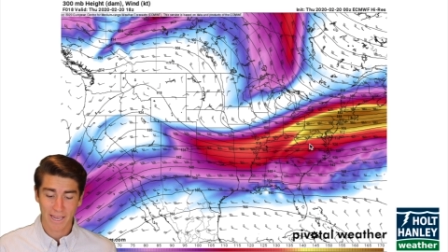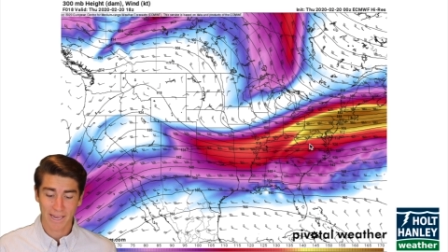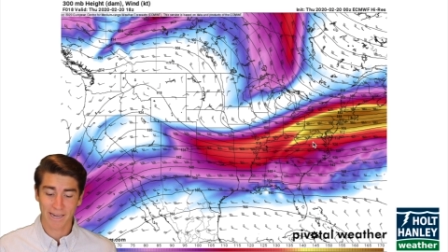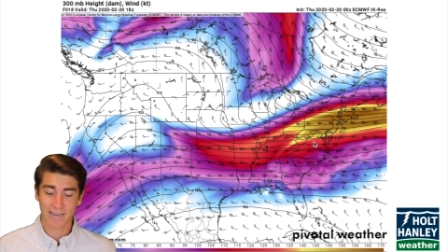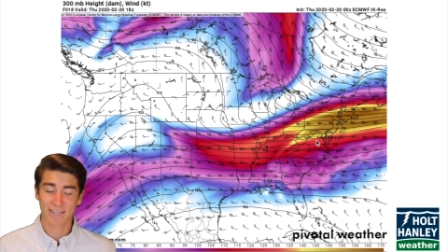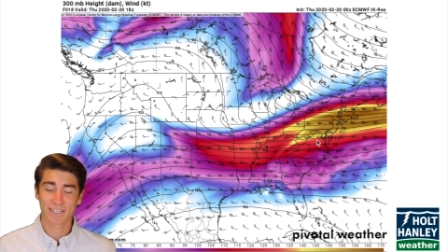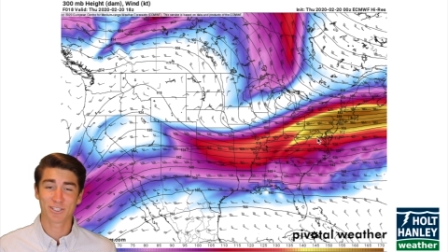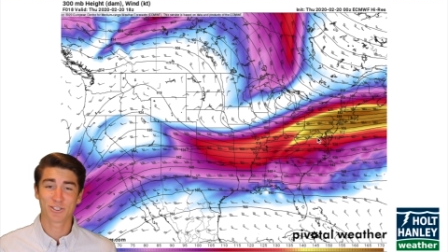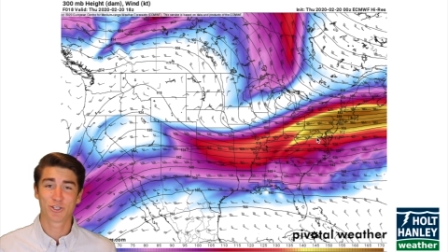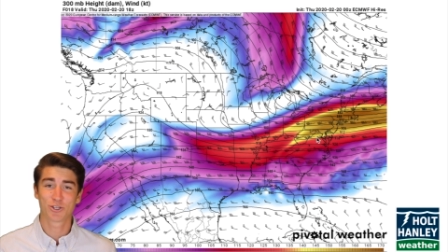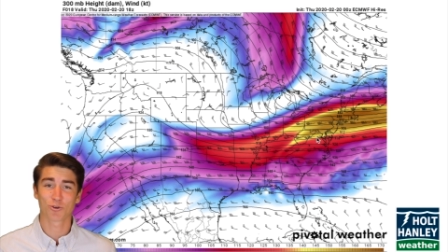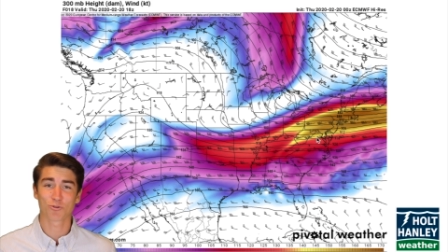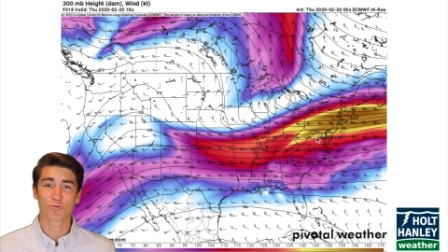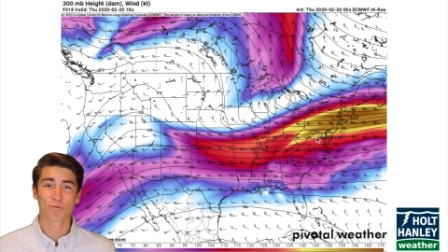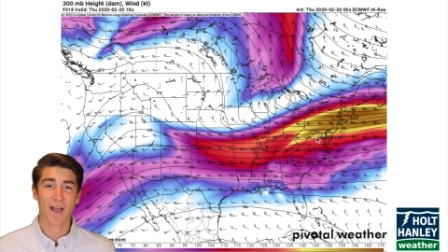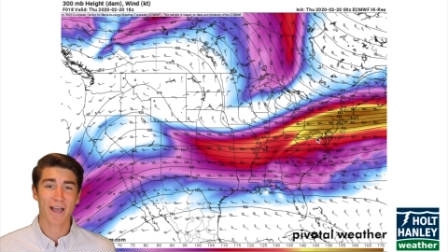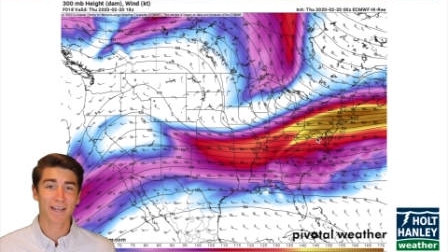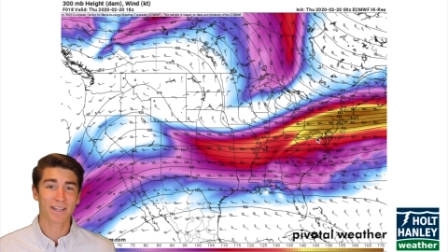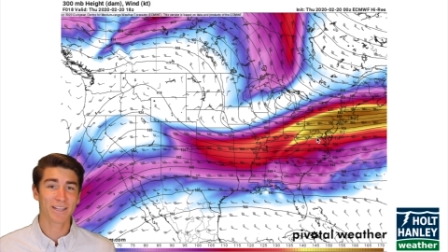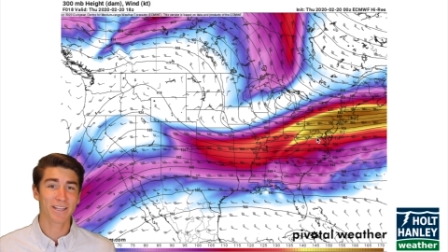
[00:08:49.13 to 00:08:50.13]
it is
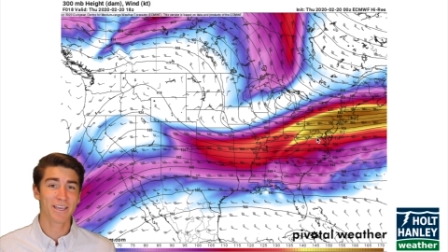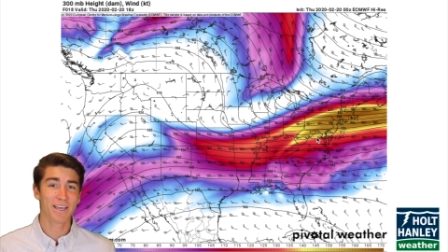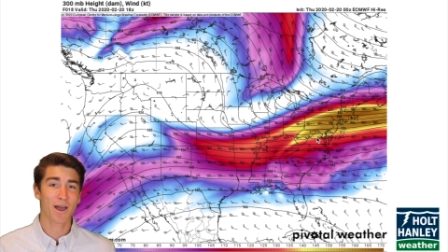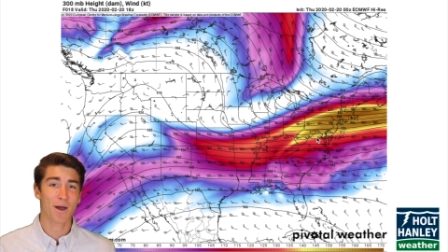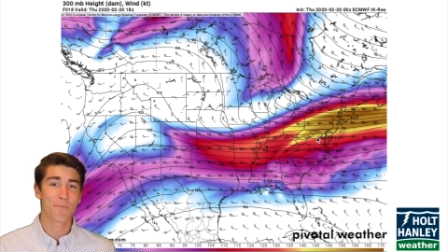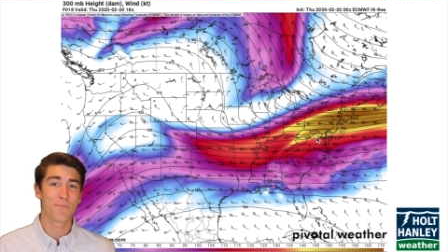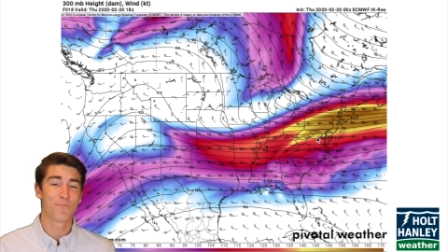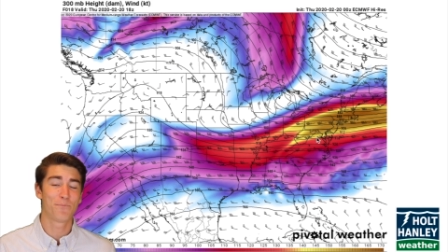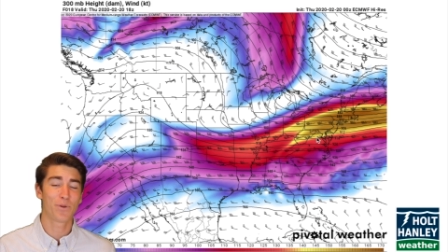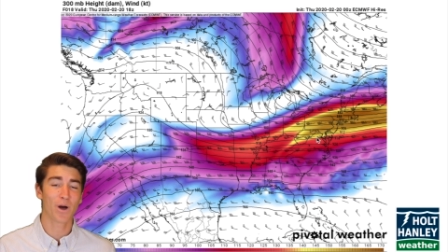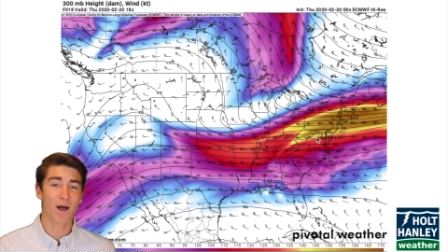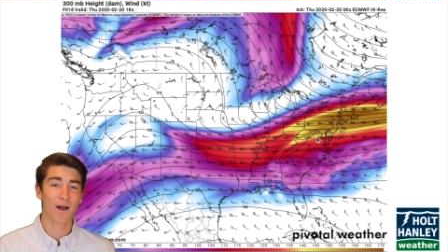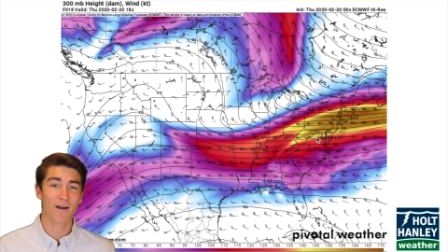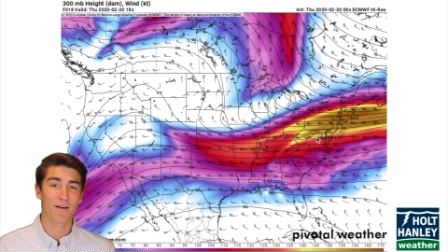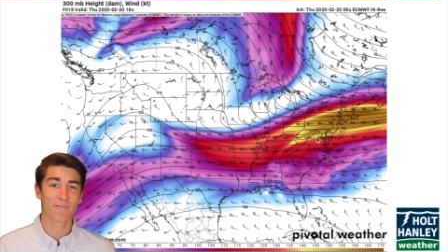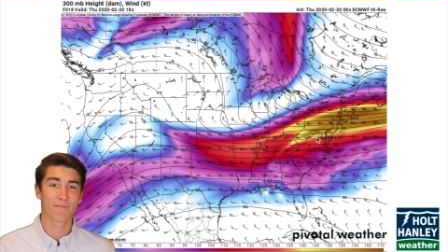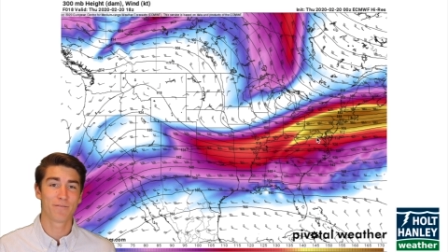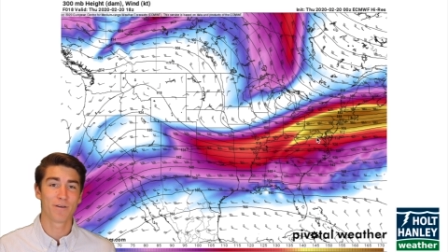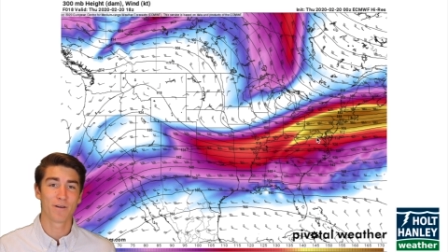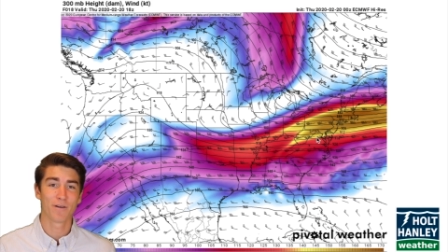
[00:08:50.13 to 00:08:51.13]
directly
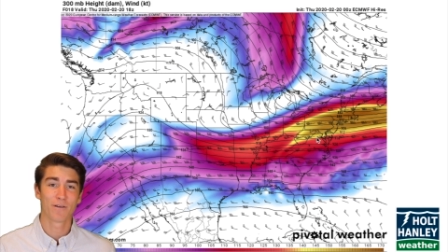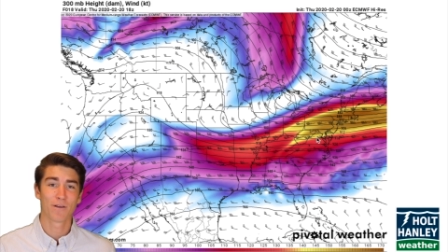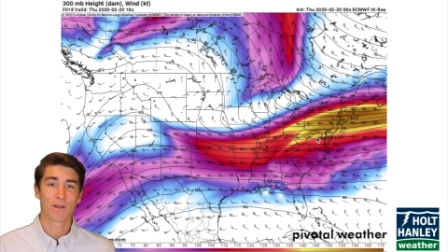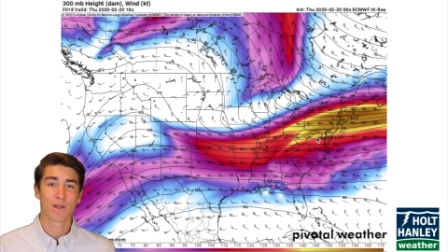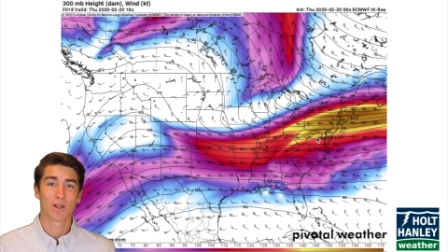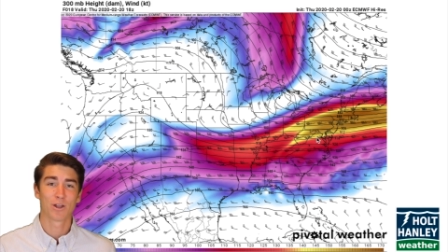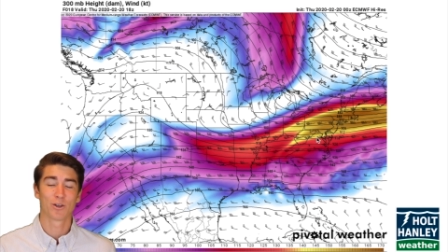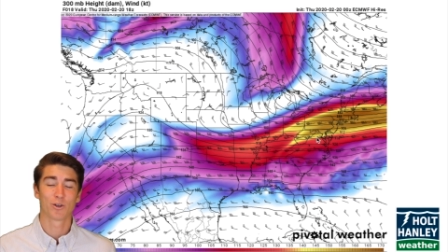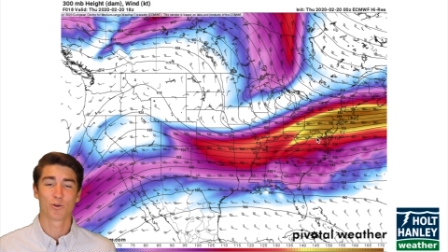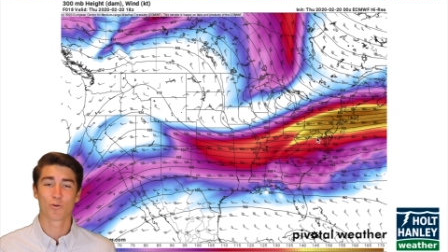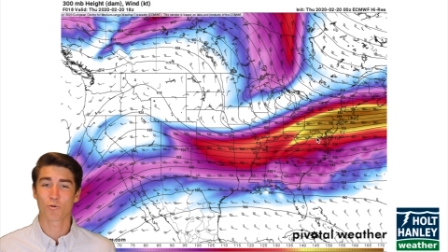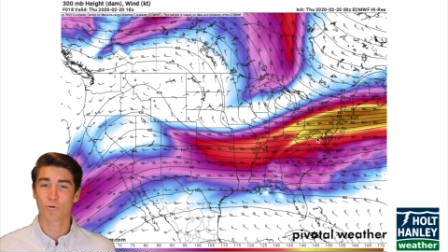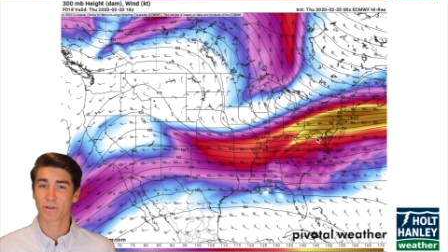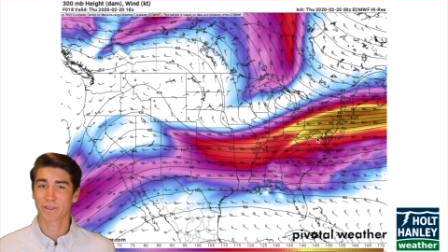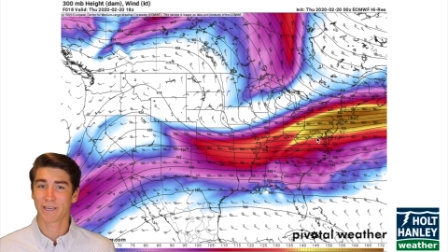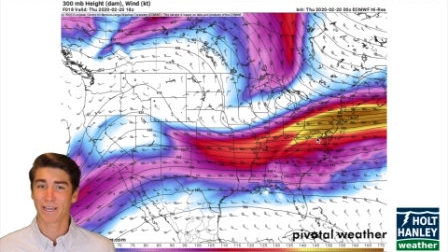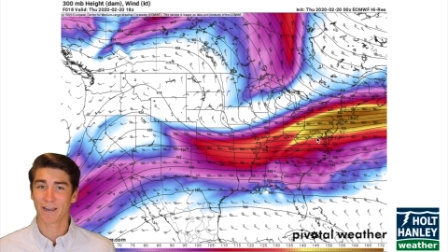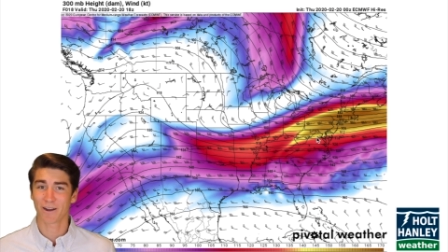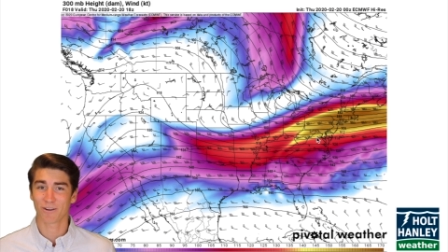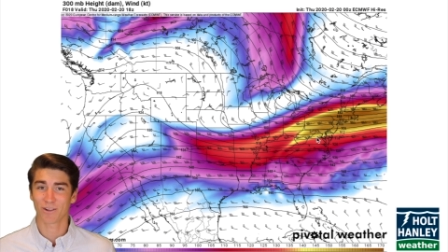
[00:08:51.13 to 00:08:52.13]
above
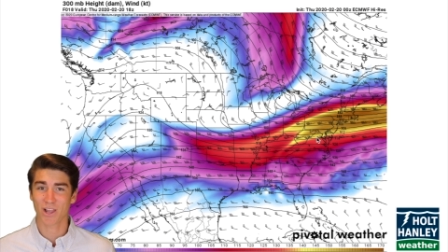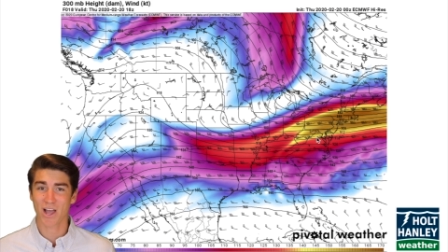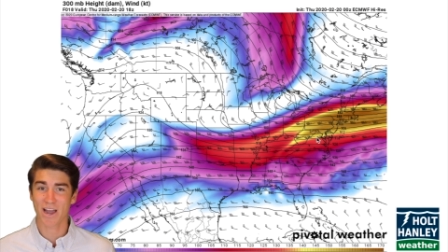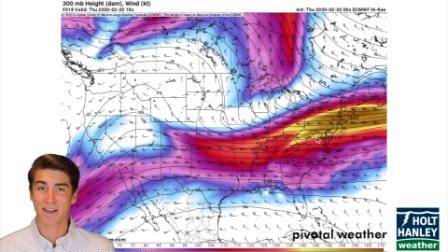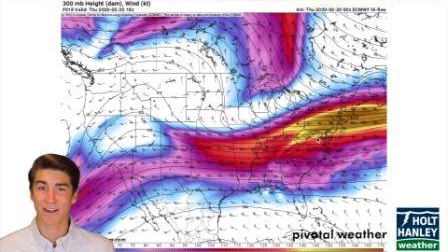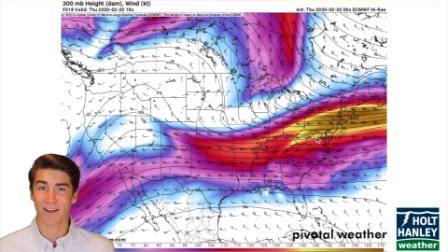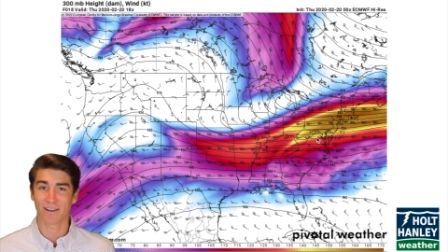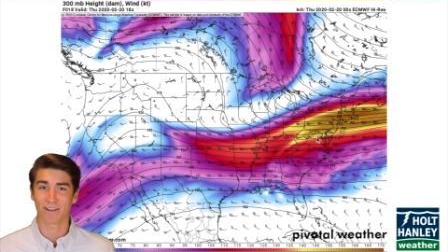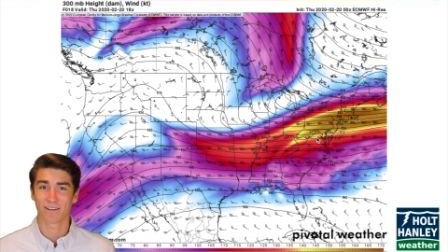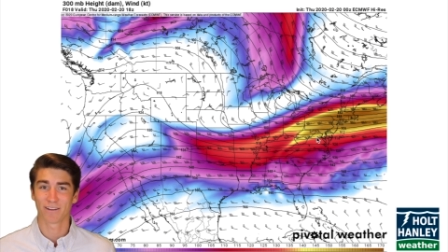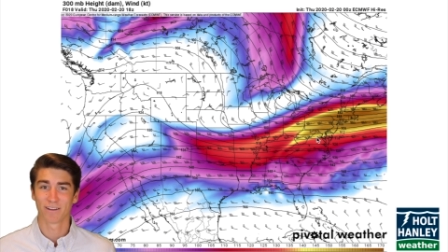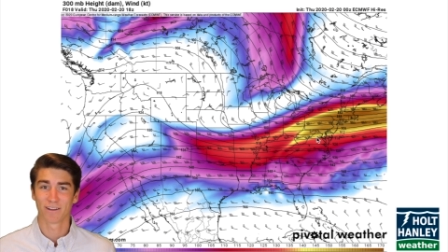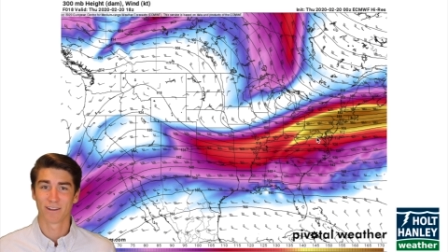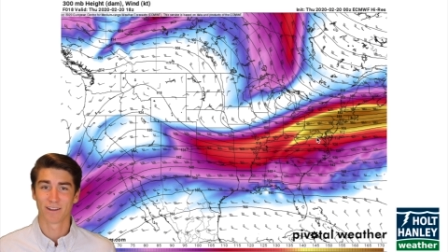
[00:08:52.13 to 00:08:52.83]
North Carolina.